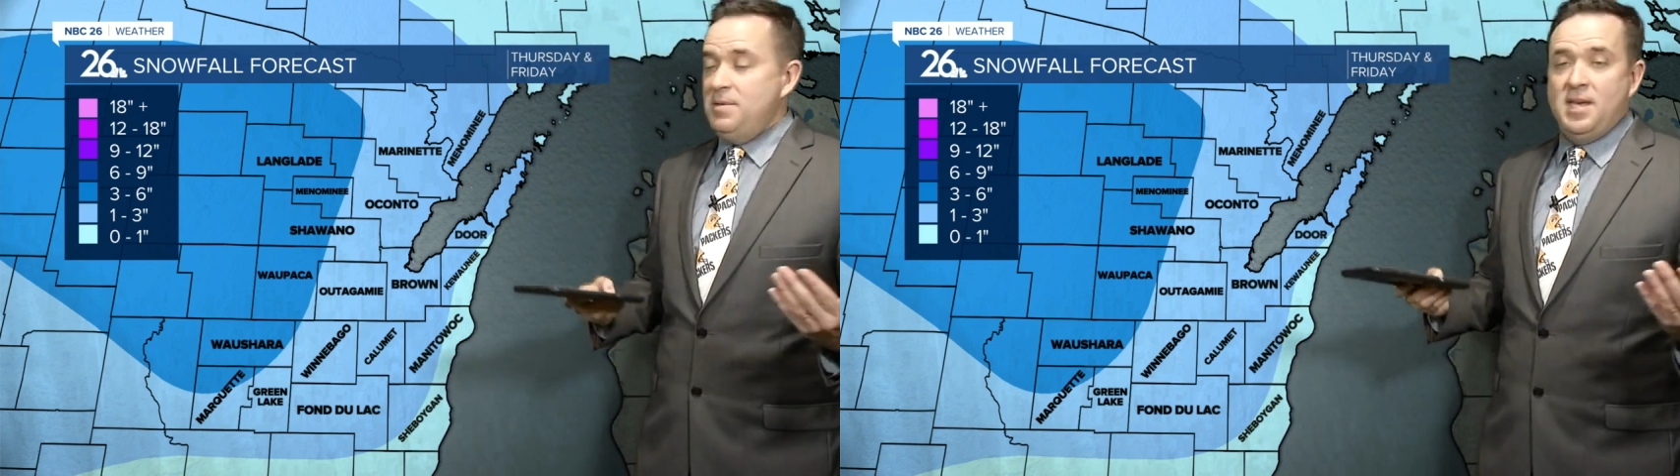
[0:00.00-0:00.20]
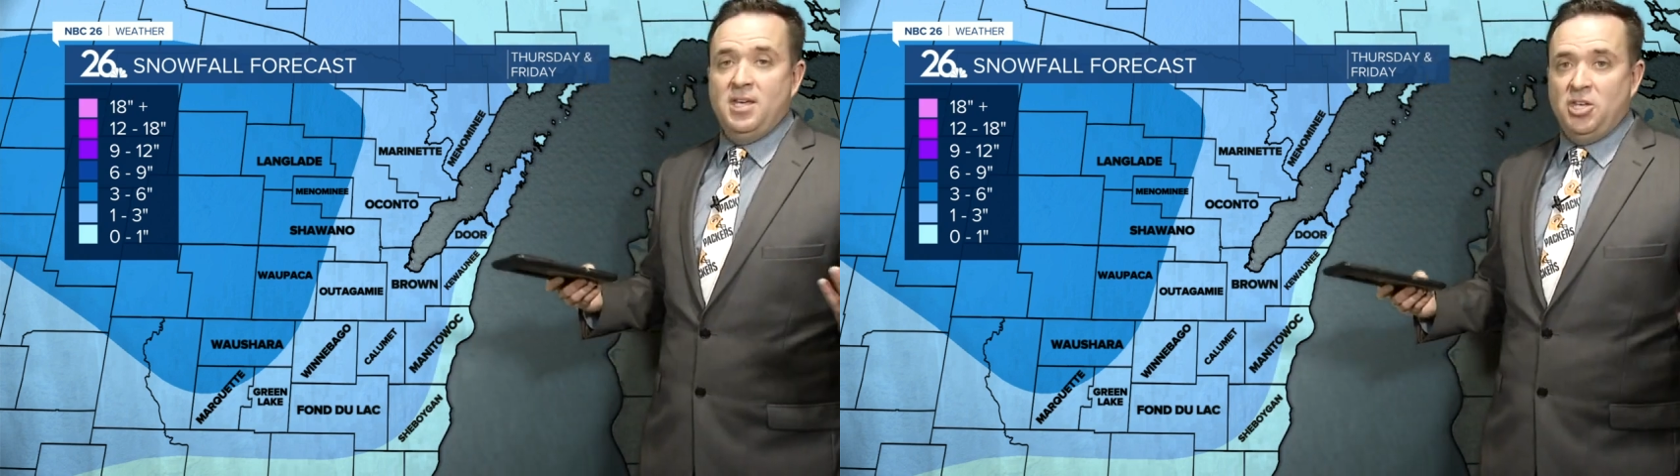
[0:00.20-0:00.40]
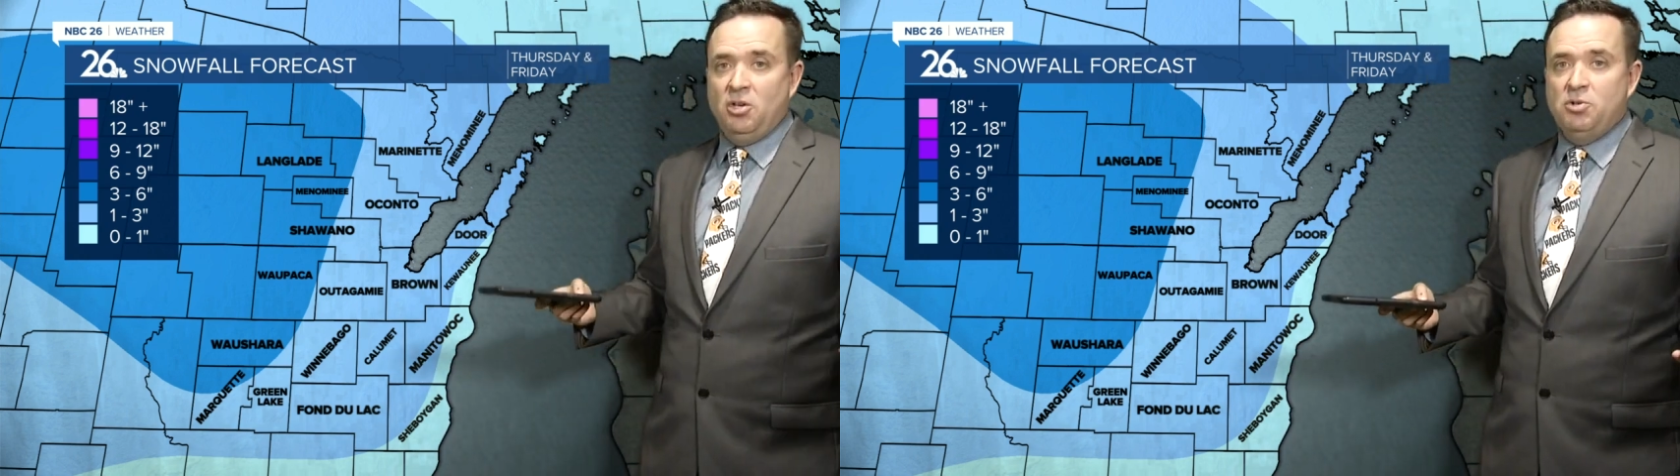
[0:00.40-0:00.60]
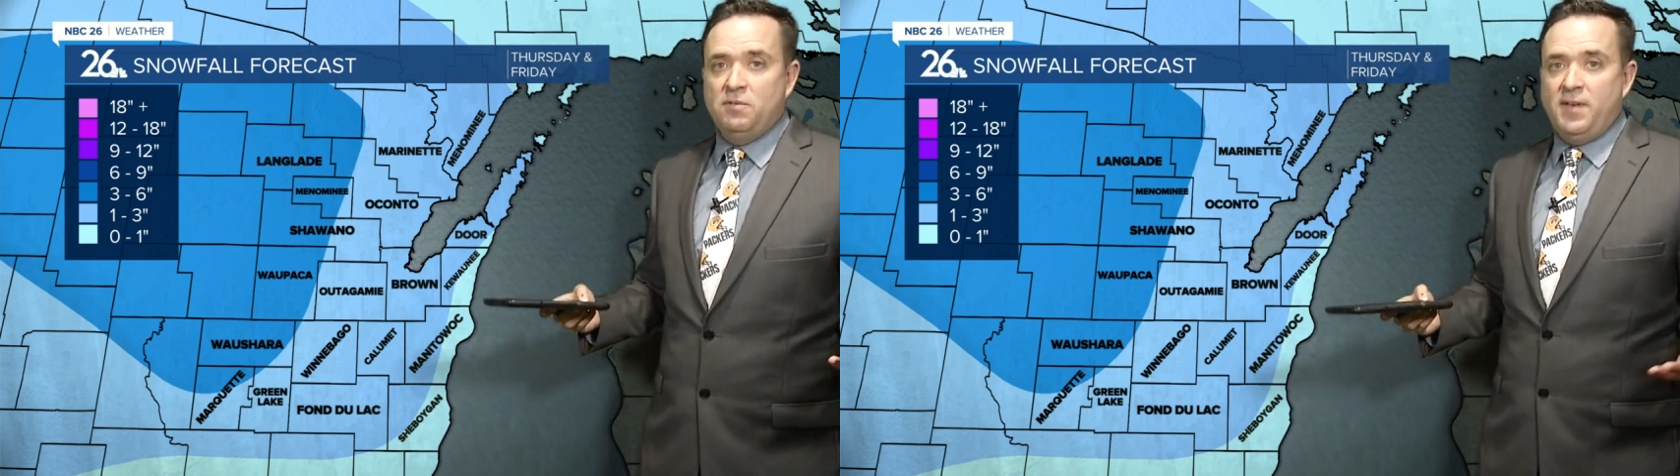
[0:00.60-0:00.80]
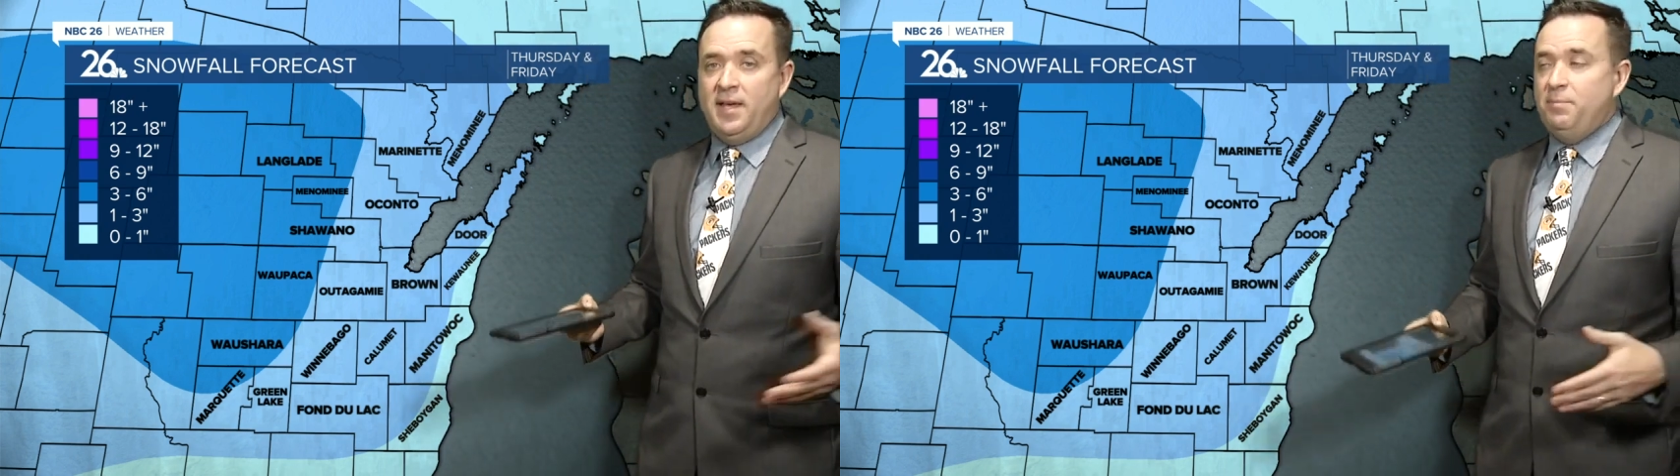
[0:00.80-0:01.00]
be a huge
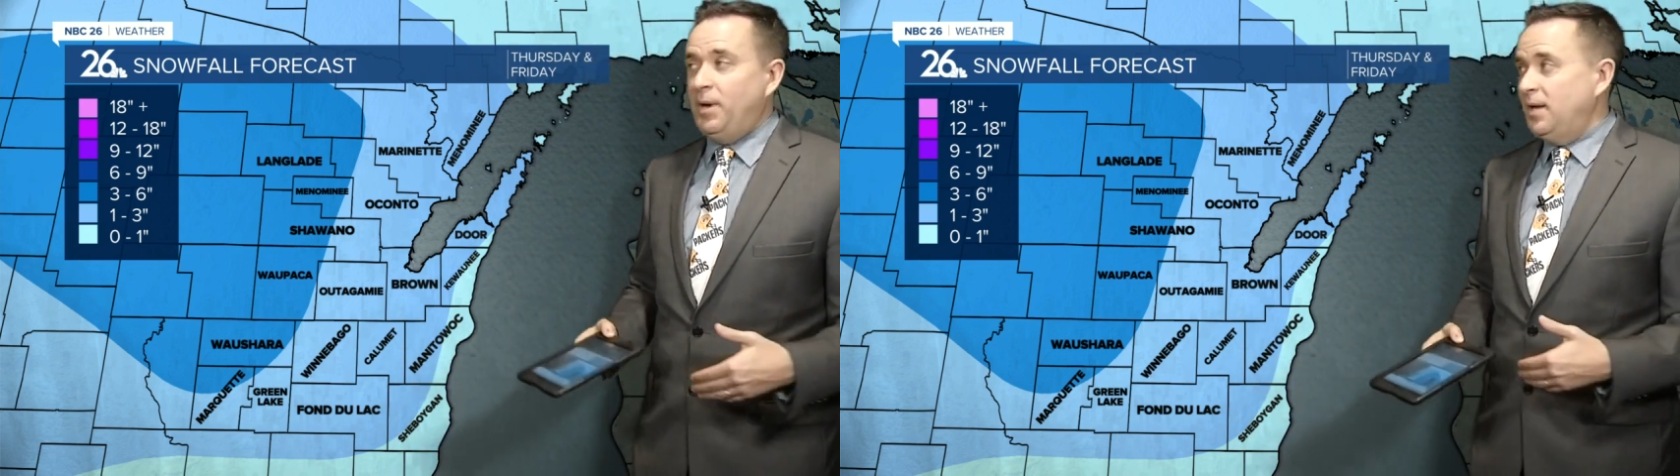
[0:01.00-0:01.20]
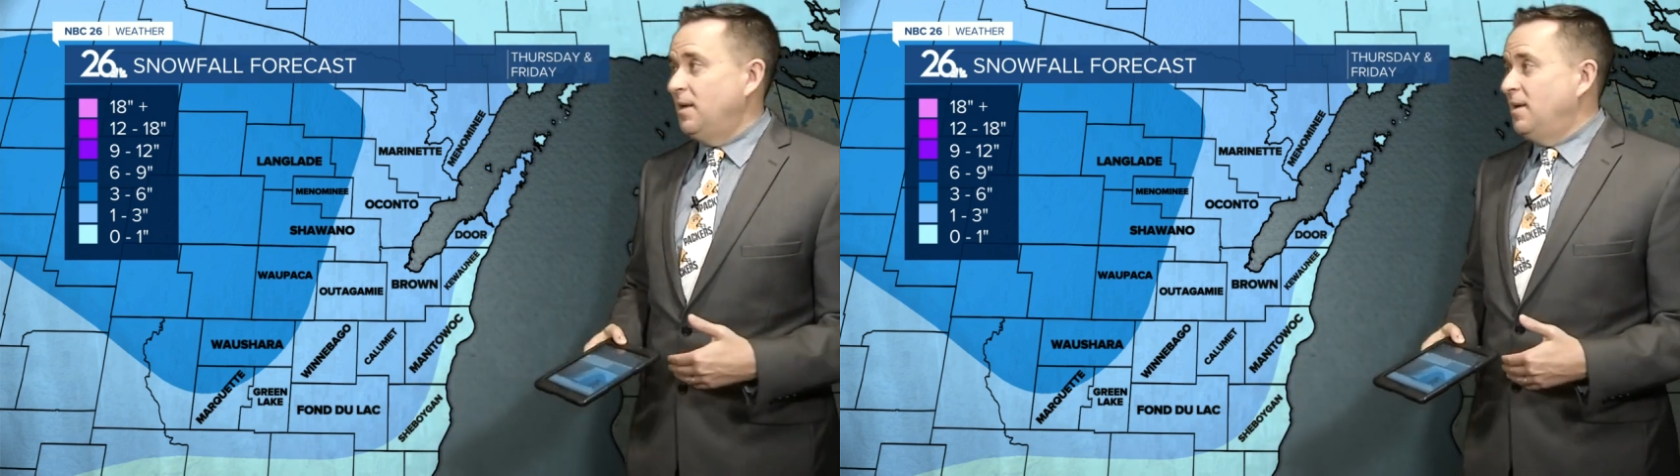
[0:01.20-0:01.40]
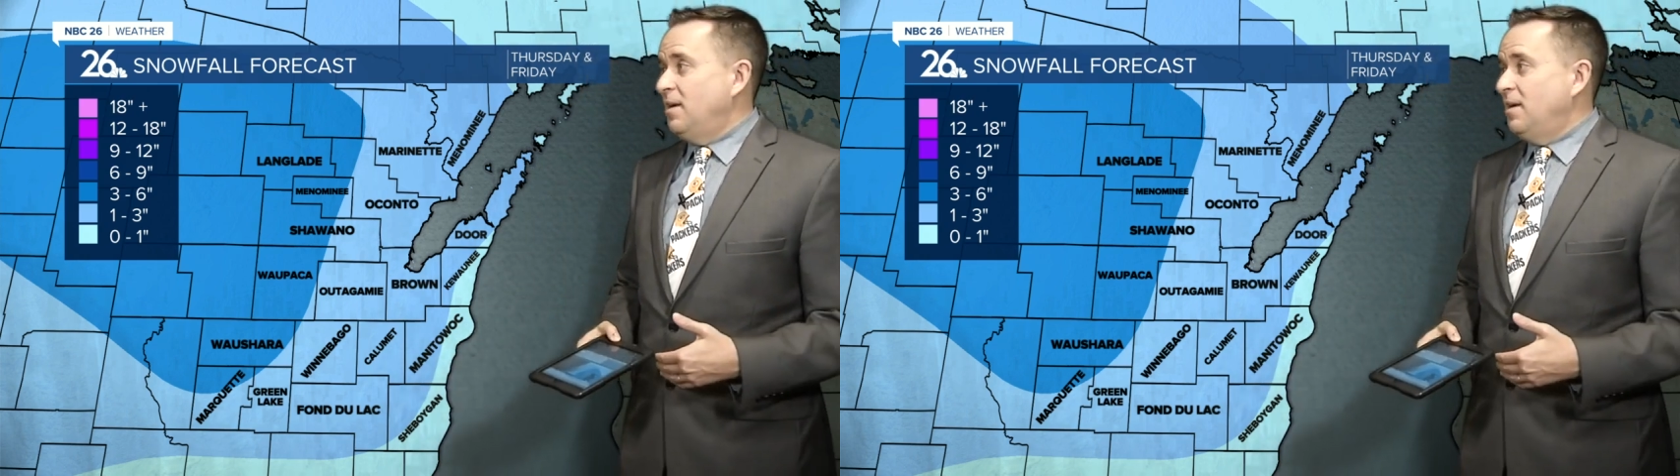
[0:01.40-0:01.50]
event, but